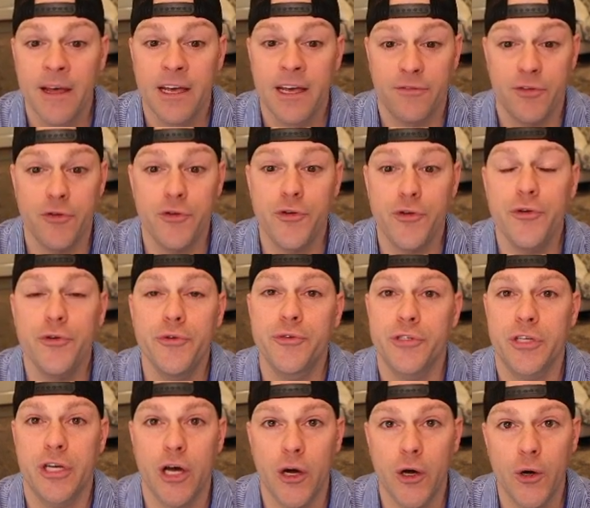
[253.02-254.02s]
If you
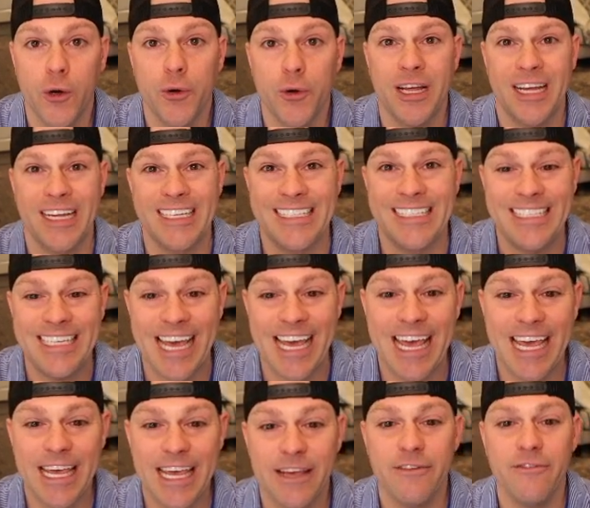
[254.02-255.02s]
use code
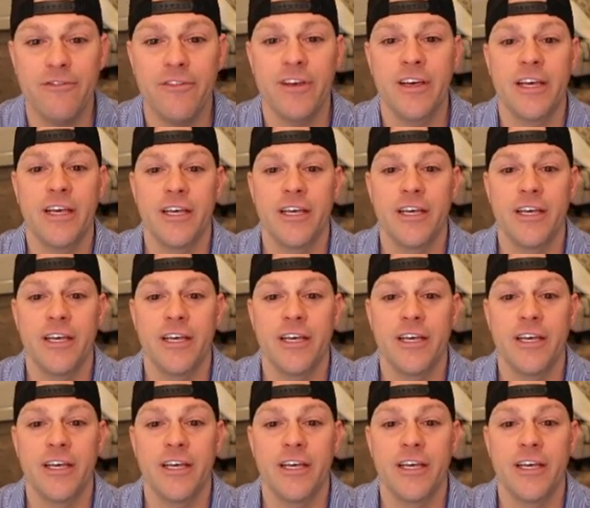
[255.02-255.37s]
DAVE,